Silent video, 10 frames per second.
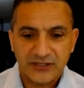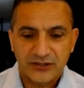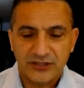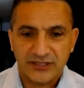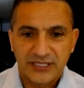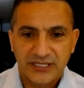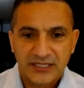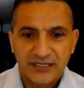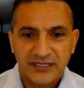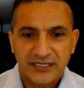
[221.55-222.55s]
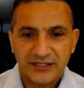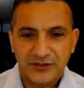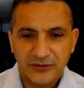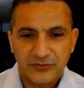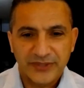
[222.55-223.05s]
look,
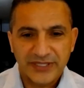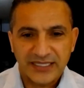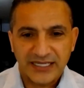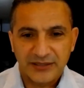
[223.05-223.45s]
we,